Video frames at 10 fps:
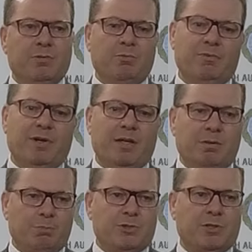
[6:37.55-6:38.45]
We've
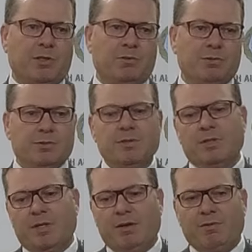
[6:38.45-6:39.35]
had patrols,
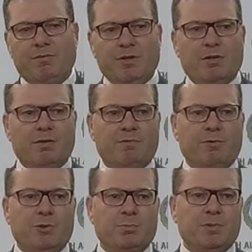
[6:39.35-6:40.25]
heavy vehicle
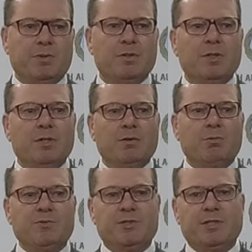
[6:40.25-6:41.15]
enforcement.
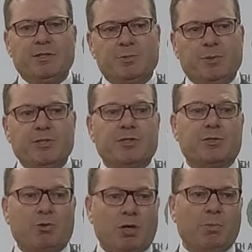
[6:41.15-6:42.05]
We've seen specialist
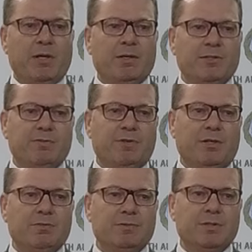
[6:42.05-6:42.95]
crime areas
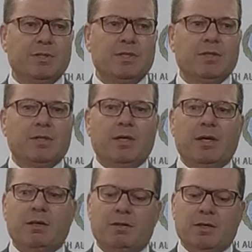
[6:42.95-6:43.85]
involved.
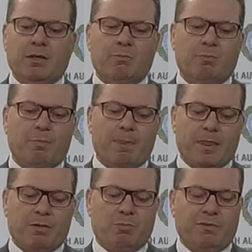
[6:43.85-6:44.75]
And
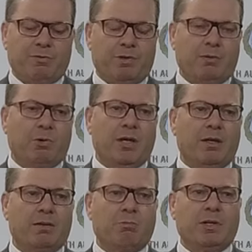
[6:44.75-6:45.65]
we're fully
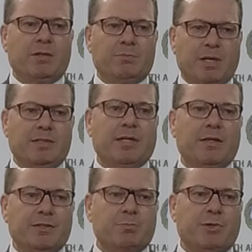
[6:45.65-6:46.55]
aware that we need to maintain
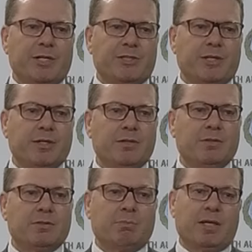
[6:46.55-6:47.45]
this pressure
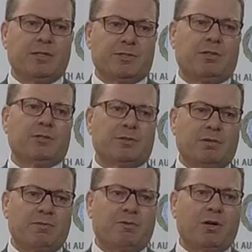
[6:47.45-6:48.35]
to make this a
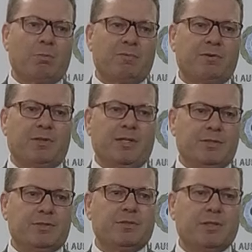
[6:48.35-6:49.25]
hostile environment for
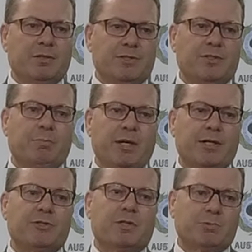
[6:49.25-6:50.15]
these illicit
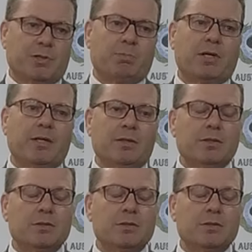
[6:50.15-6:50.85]
tobacco shops operating.